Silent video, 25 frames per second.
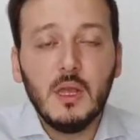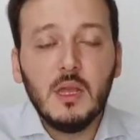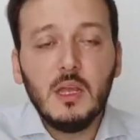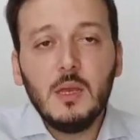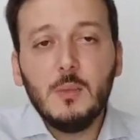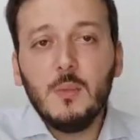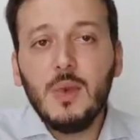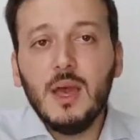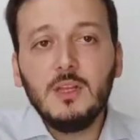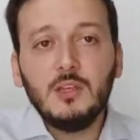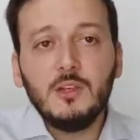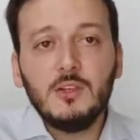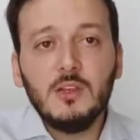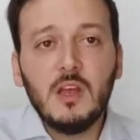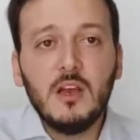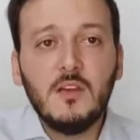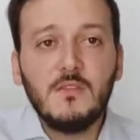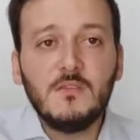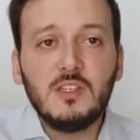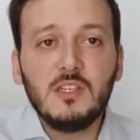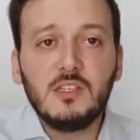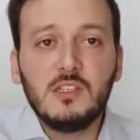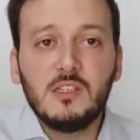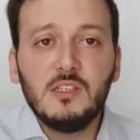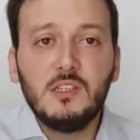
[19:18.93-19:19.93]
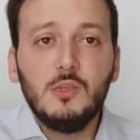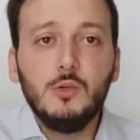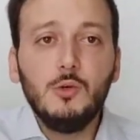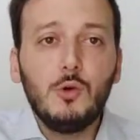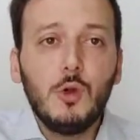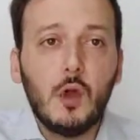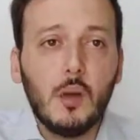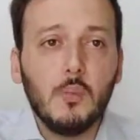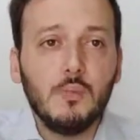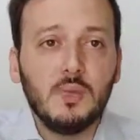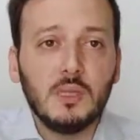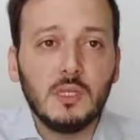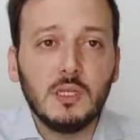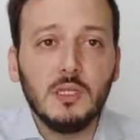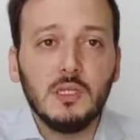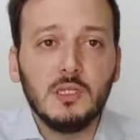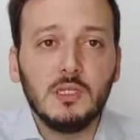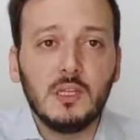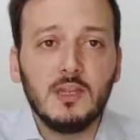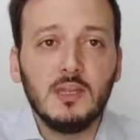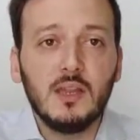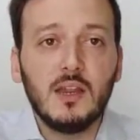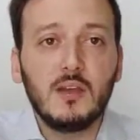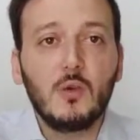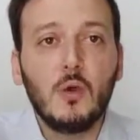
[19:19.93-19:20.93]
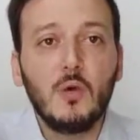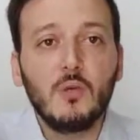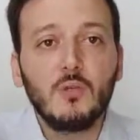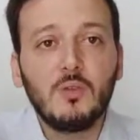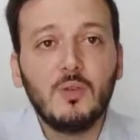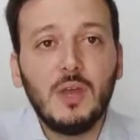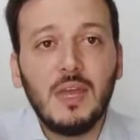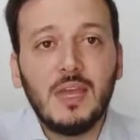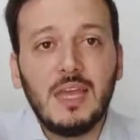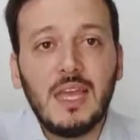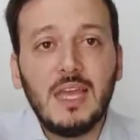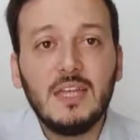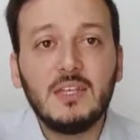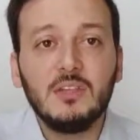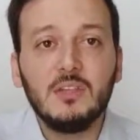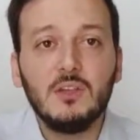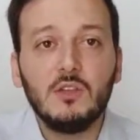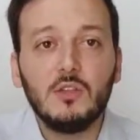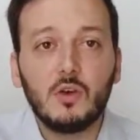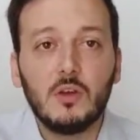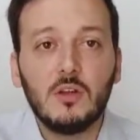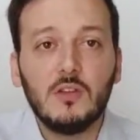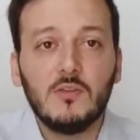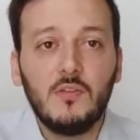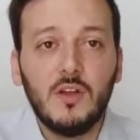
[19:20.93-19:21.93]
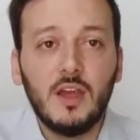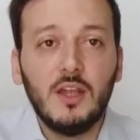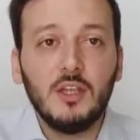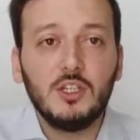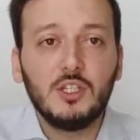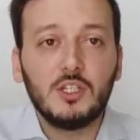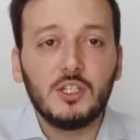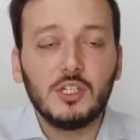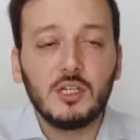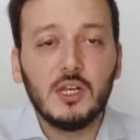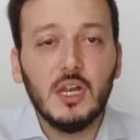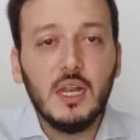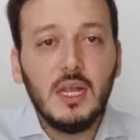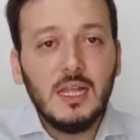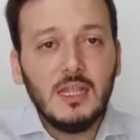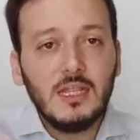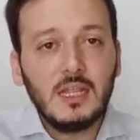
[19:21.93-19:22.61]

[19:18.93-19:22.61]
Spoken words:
Imagine you have these two companies and they're going to engage in a joint venture.